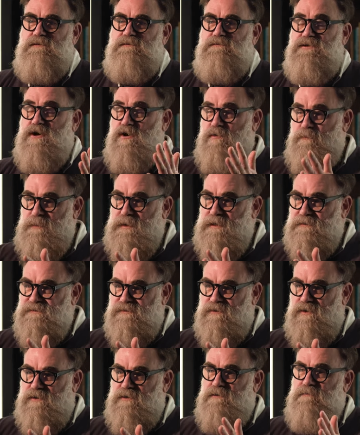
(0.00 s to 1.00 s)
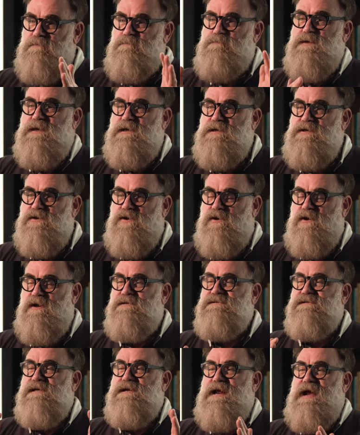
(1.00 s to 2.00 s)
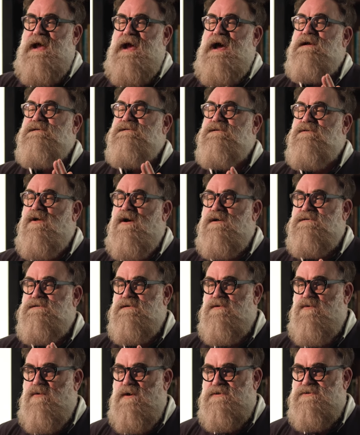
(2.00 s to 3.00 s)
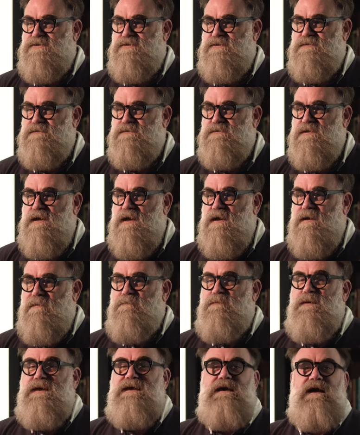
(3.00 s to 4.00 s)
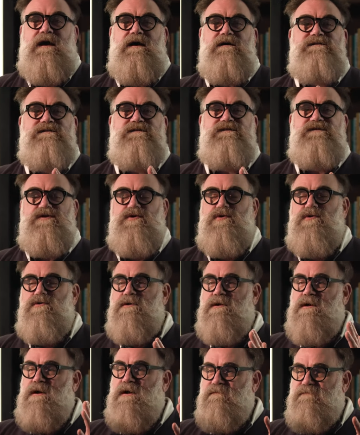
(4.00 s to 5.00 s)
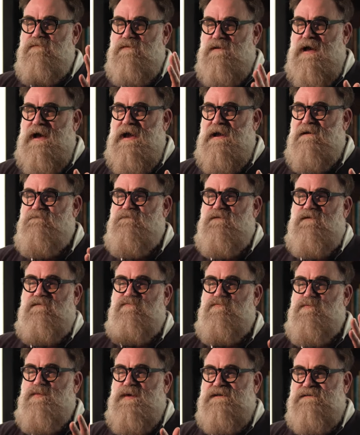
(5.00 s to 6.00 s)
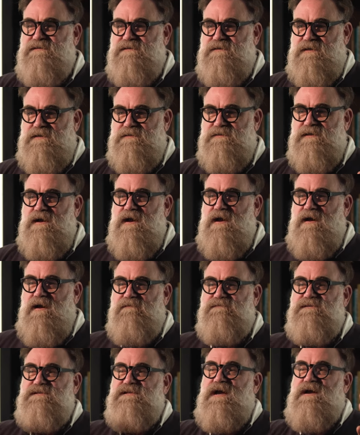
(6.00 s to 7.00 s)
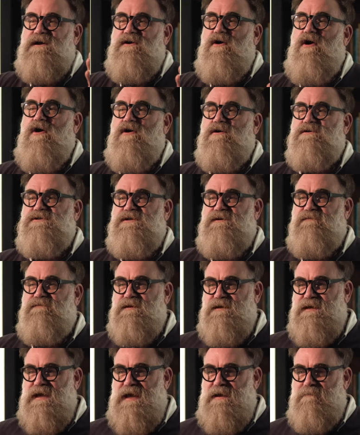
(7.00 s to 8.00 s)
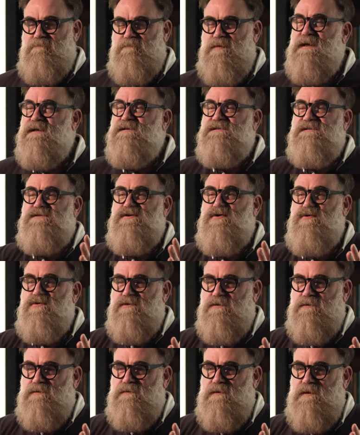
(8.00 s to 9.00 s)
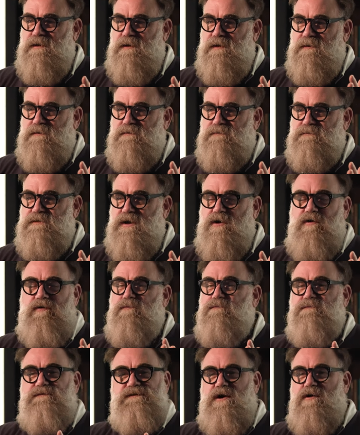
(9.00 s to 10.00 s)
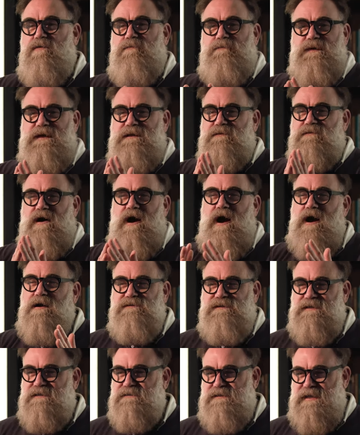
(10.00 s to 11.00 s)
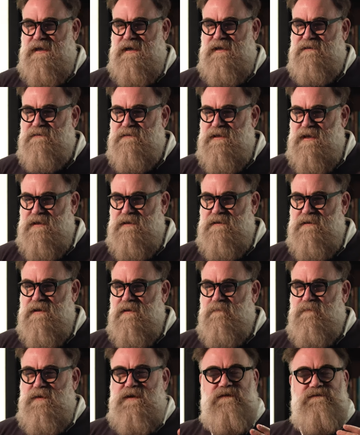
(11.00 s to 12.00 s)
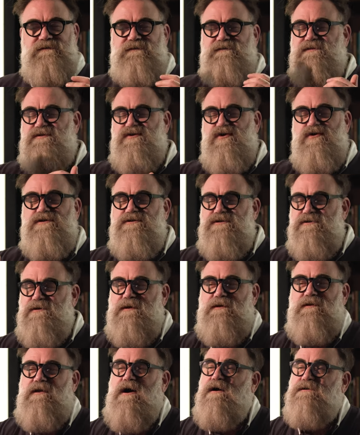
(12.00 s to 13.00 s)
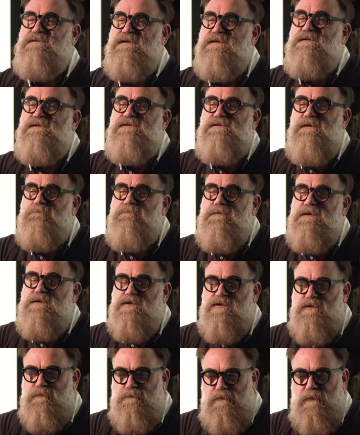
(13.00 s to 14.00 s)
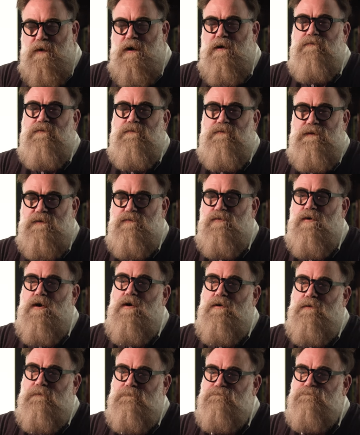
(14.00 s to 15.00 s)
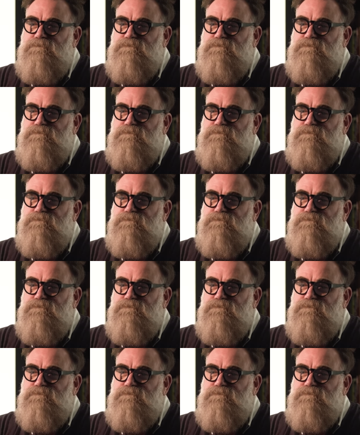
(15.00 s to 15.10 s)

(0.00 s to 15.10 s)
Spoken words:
Don't be certain, be curious and ask lots of questions. Be a student of life, of business, of psychology, of the game. Be a student. Don't be locked into anything, because as soon as you get locked into something, you're probably wrong.